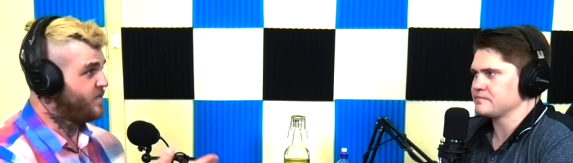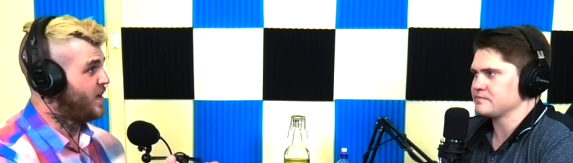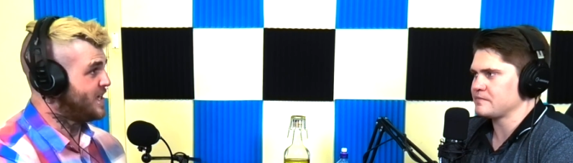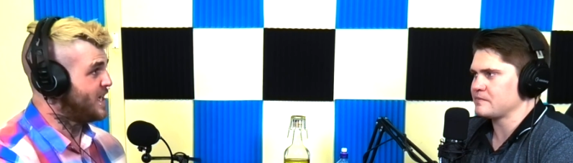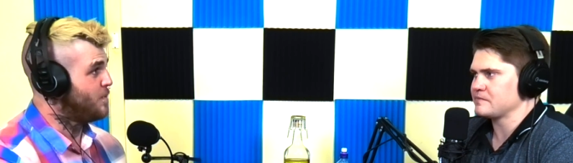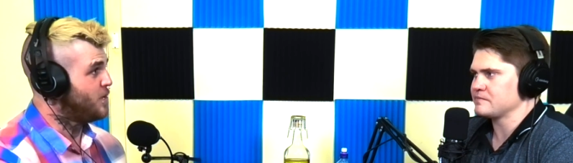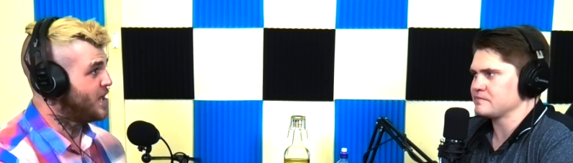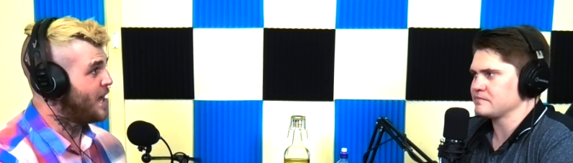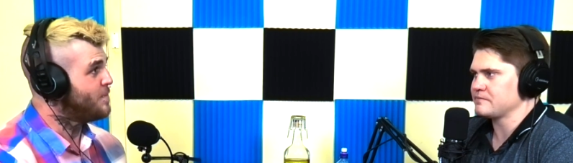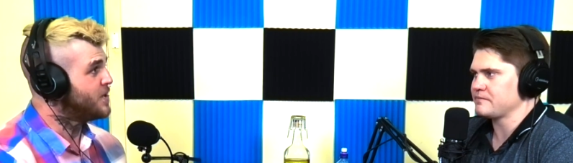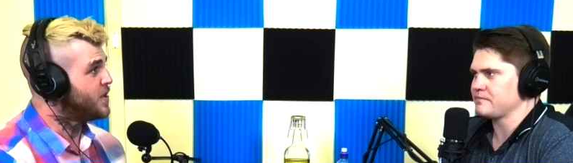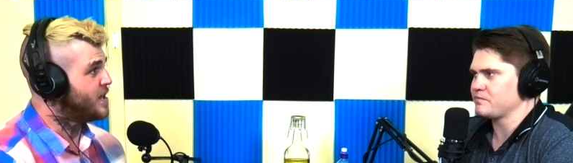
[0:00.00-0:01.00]
Speaker 1: find out what
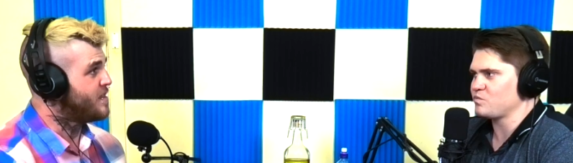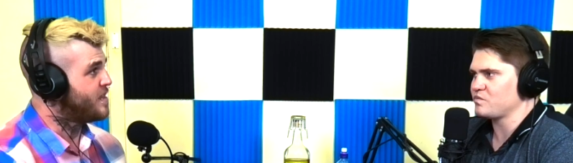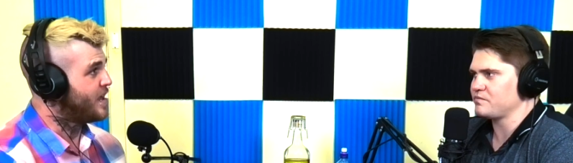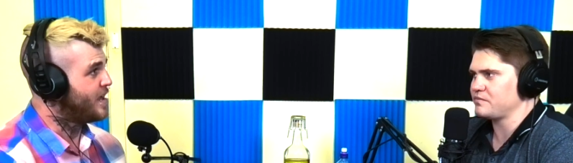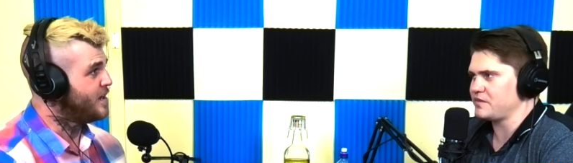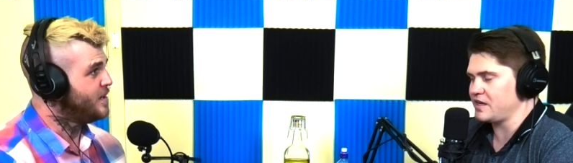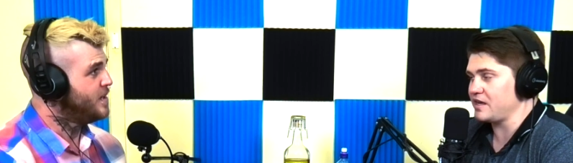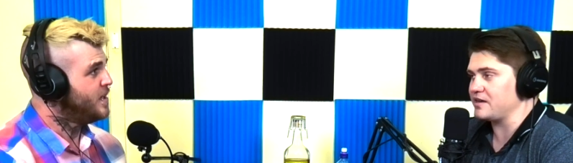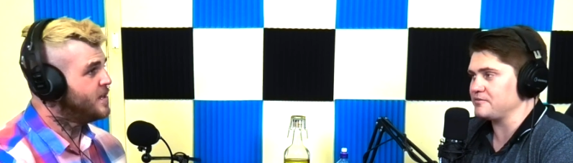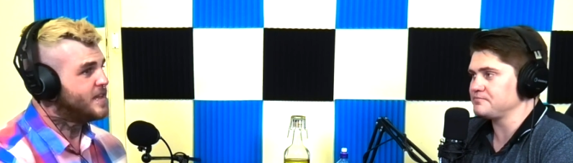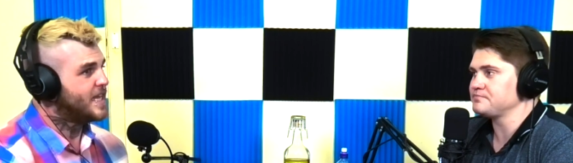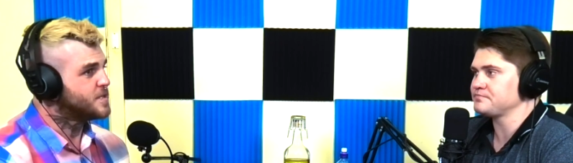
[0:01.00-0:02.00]
happened kind of thing. Yeah.
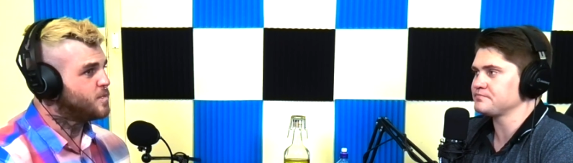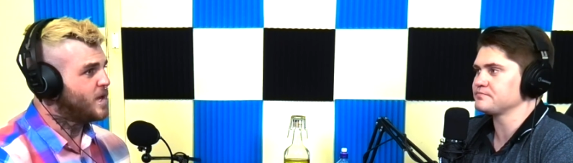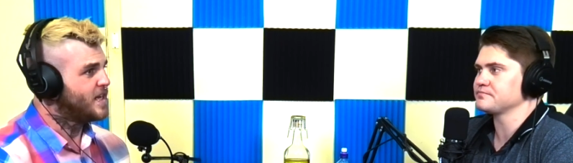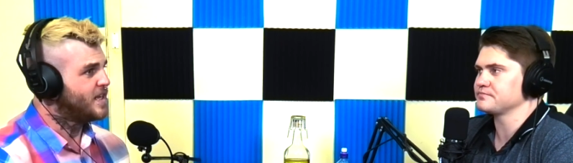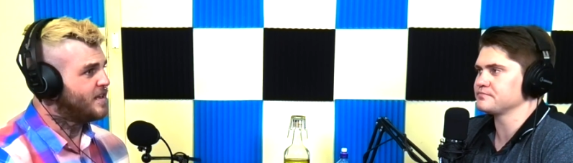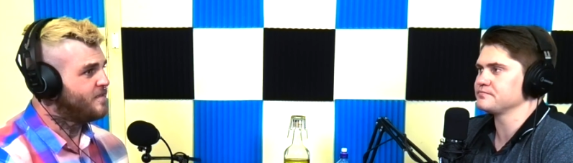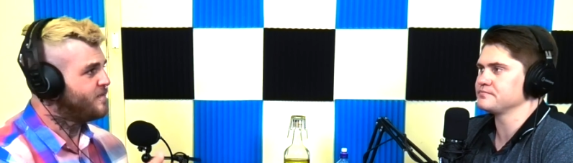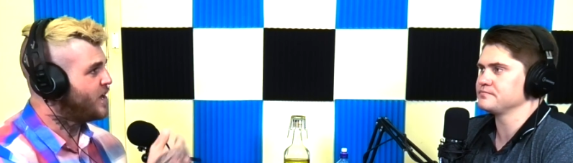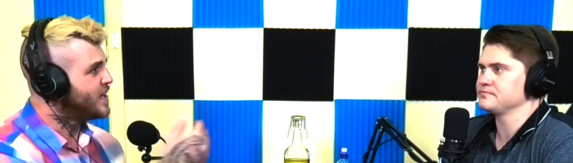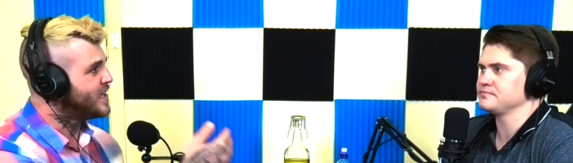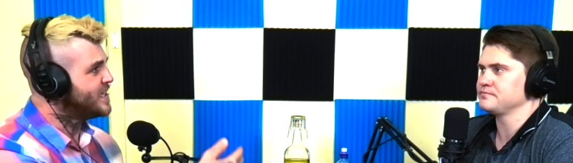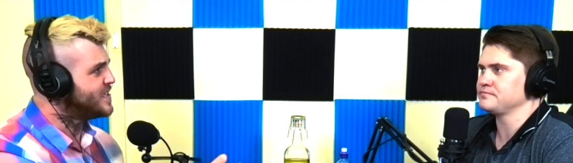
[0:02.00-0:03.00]
That's when he
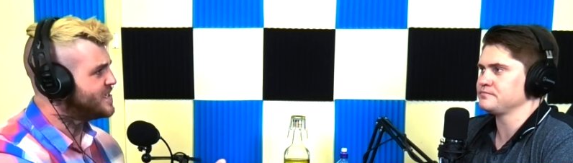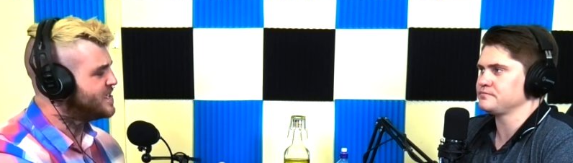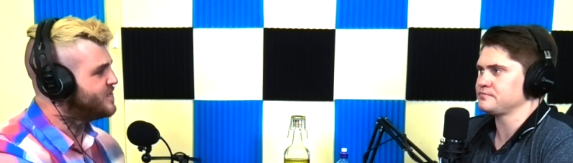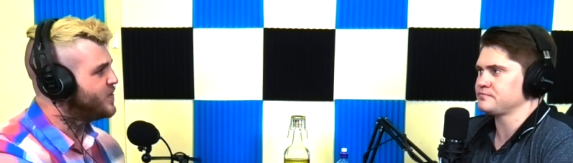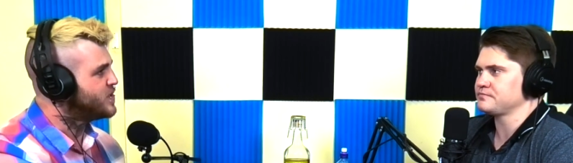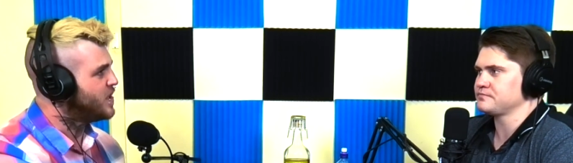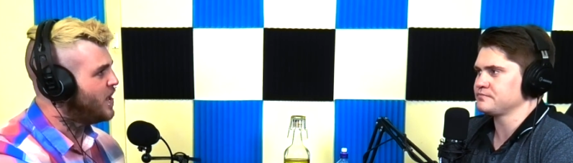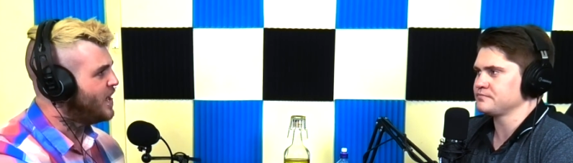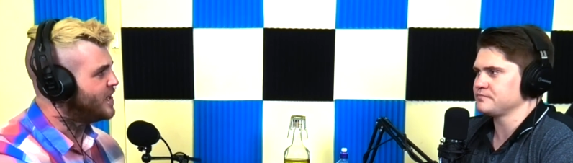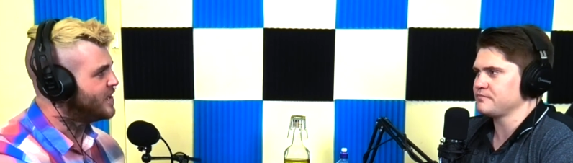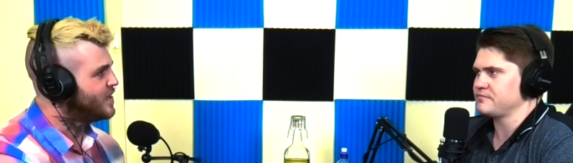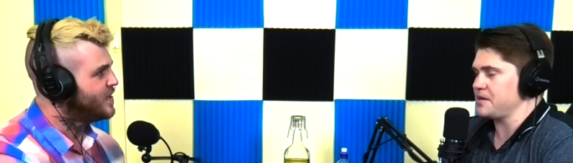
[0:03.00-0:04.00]
finally says his first
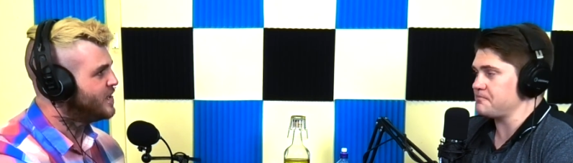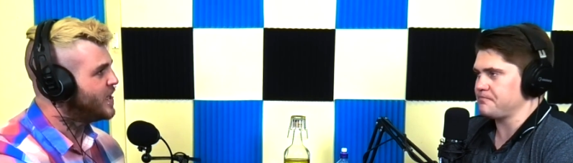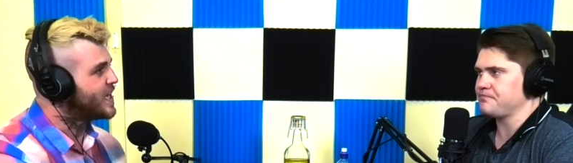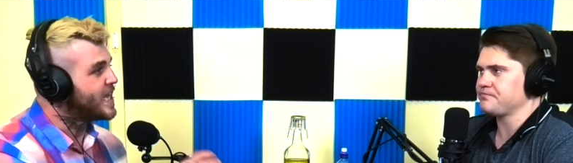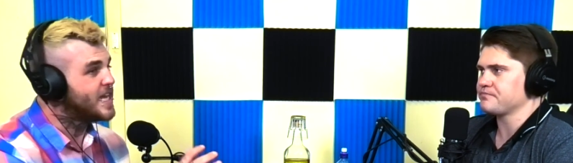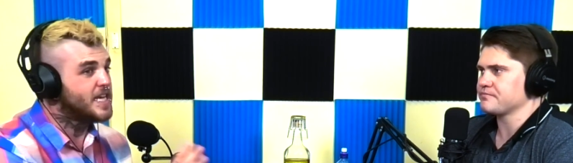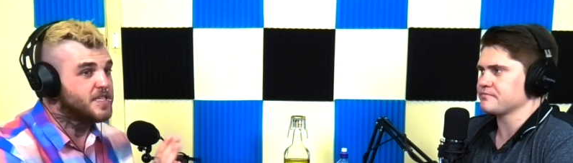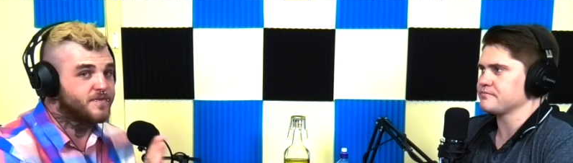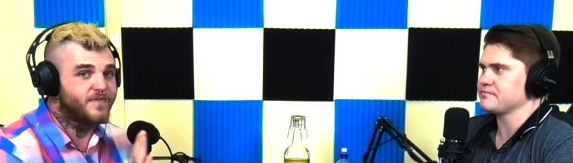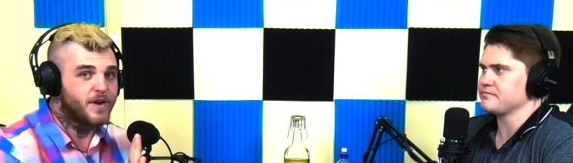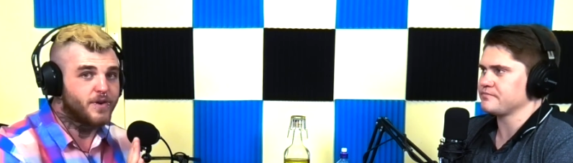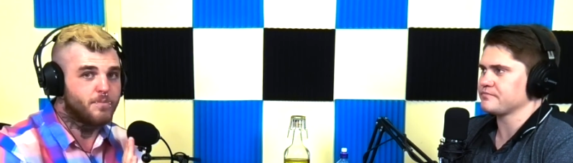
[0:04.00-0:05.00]
line. Yep. Like he's
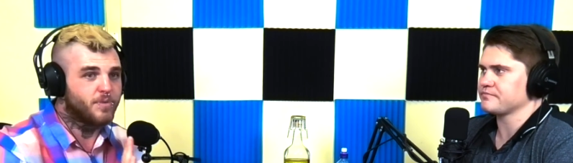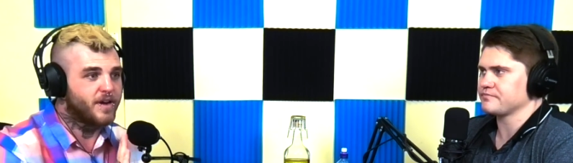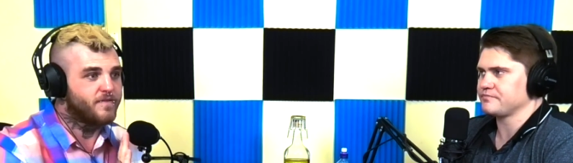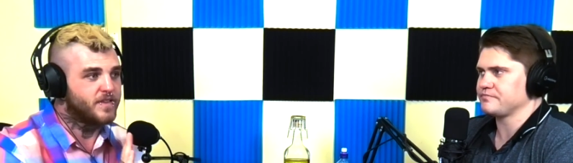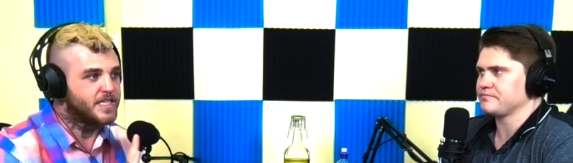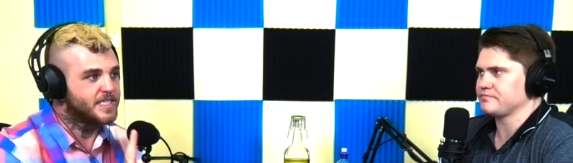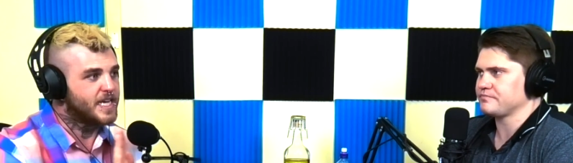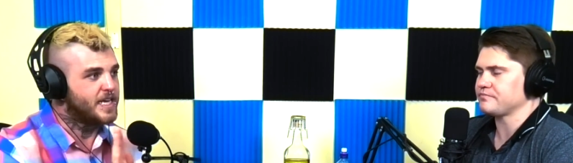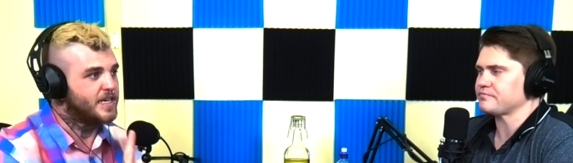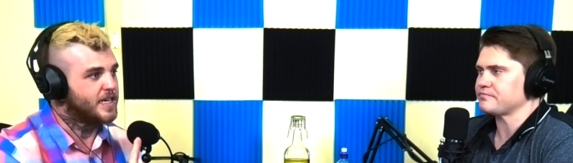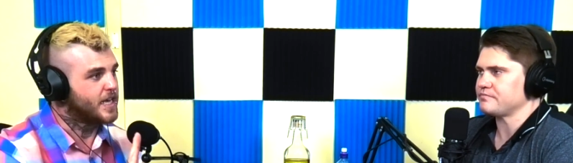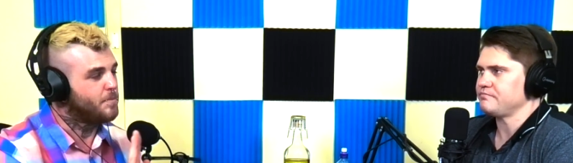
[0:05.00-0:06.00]
very briefly seen
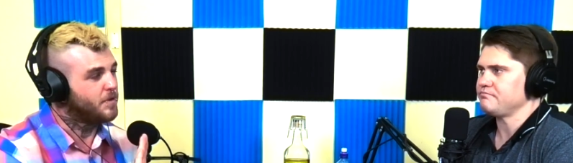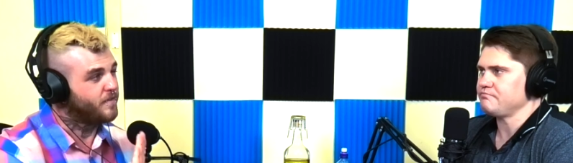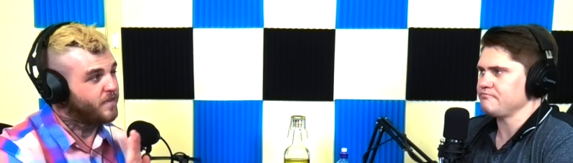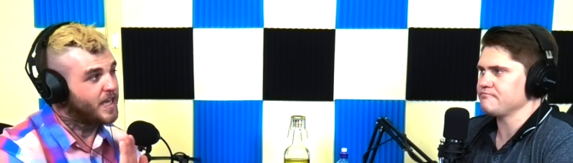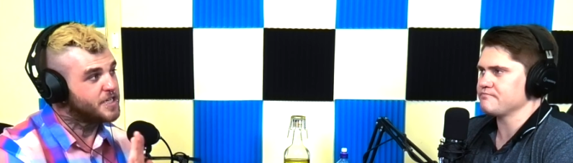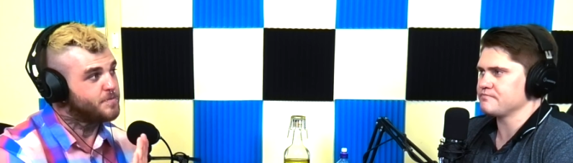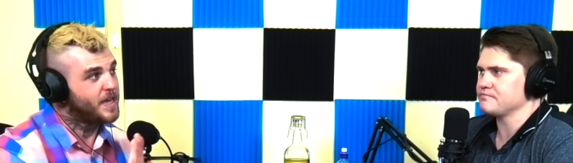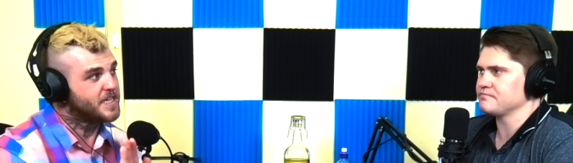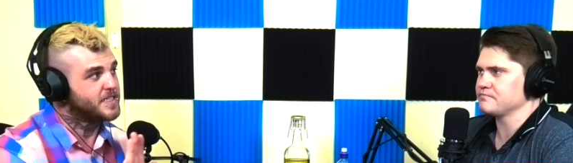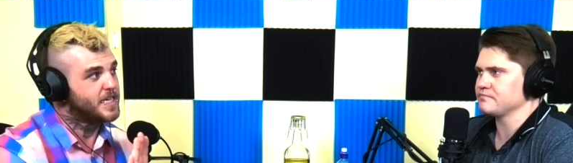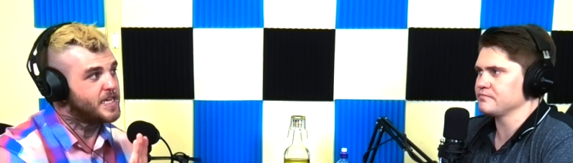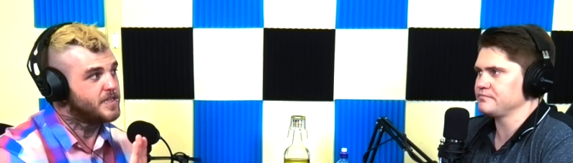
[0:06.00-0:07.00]
in a couple of flashback
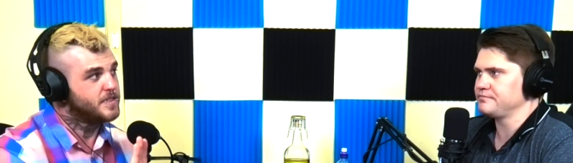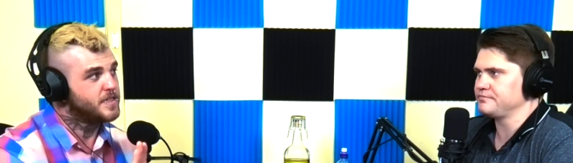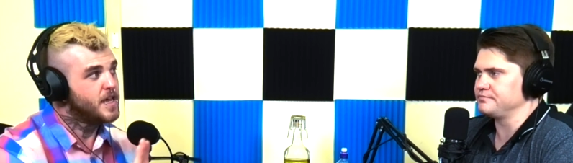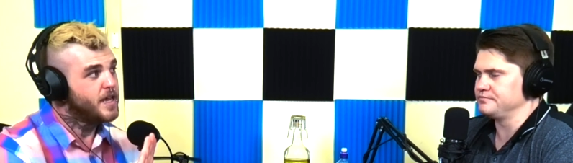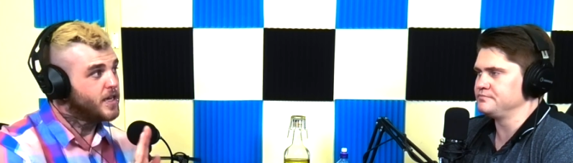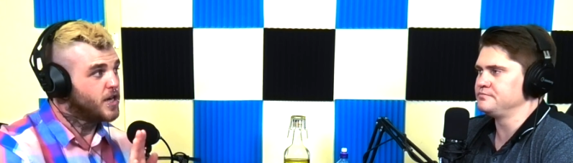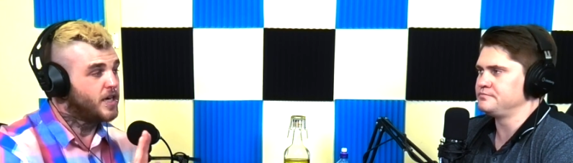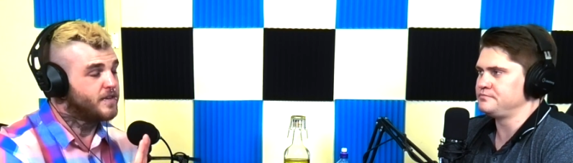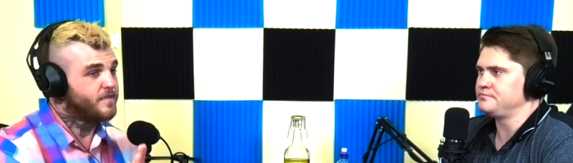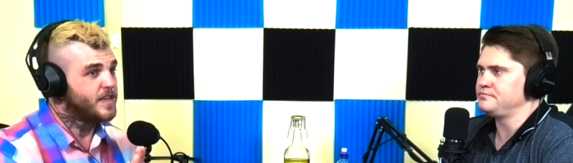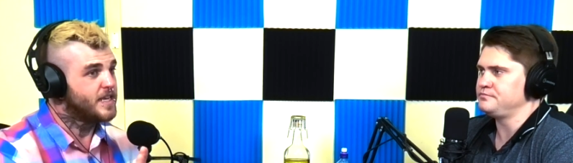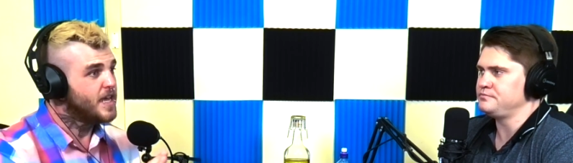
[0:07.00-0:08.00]
scenes mm-hmm. kind of
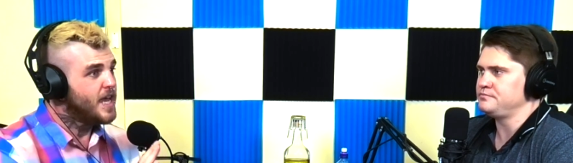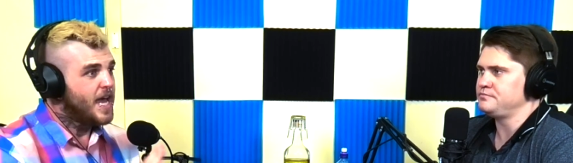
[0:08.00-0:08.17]
thing.